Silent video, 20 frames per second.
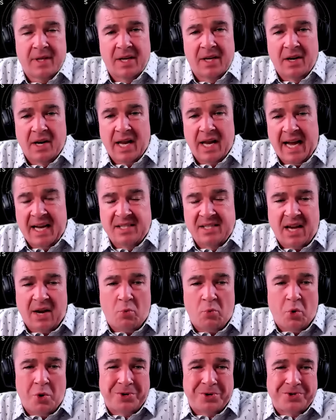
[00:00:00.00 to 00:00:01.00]
And as I
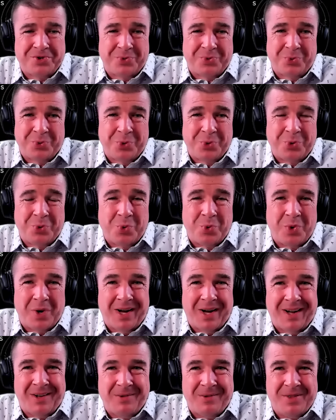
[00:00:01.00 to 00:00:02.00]
worked through
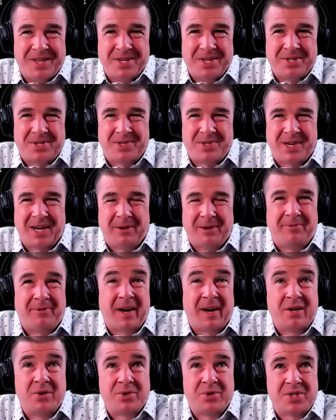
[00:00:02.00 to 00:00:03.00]
uh, this uh,
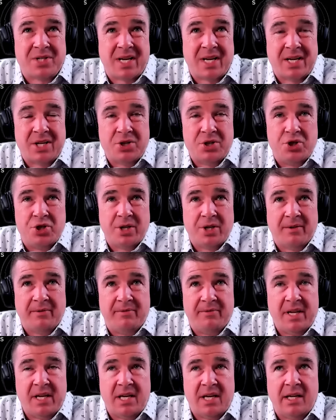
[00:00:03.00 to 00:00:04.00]
final stage of
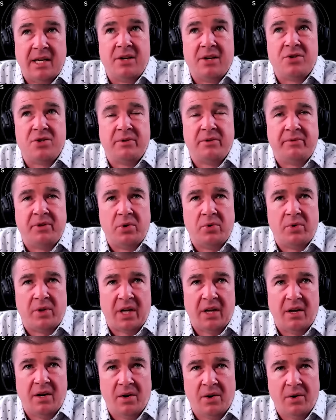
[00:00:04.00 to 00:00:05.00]
the interview
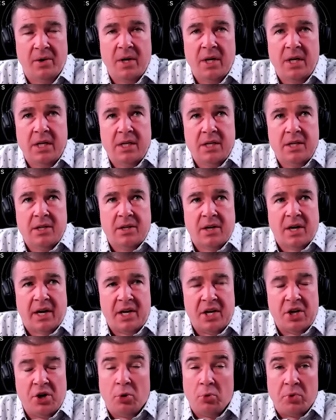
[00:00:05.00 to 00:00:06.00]
here,
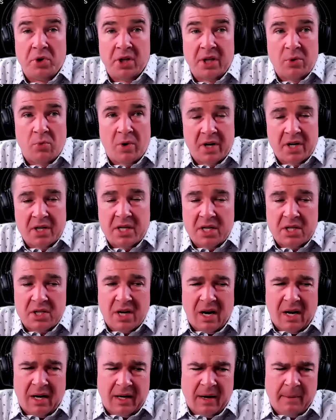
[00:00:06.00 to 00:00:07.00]
Anil really wanted to
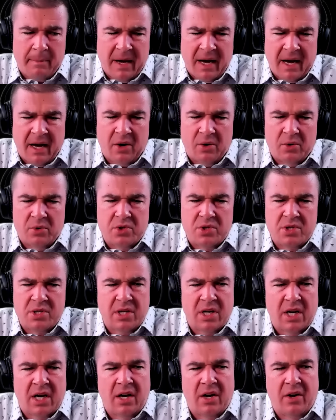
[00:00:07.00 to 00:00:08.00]
talk about
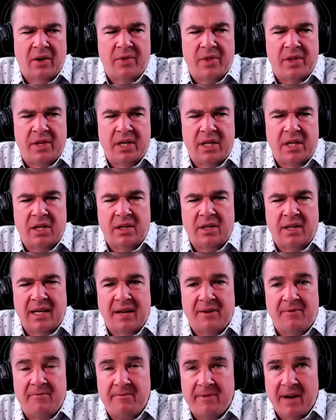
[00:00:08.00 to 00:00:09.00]
uh, the
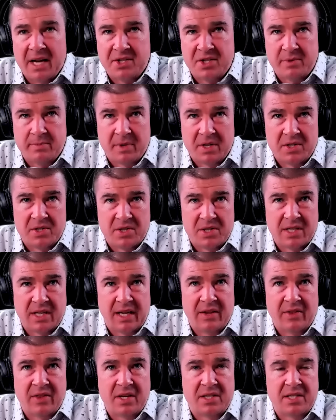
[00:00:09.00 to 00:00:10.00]
investments
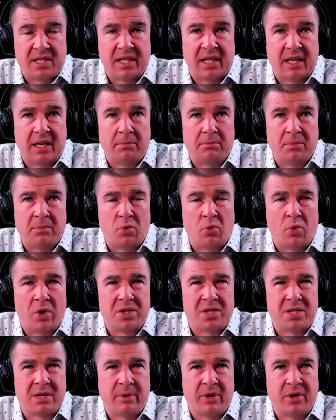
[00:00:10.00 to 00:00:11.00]
in the team and
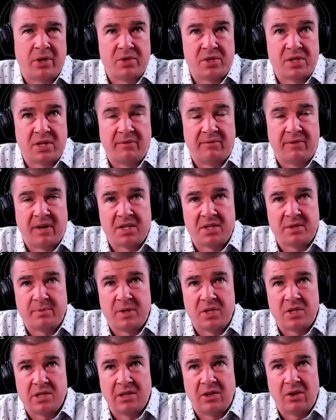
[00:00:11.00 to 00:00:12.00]
what some of those
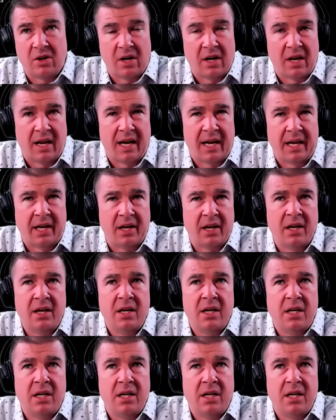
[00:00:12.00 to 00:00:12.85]
investments looked like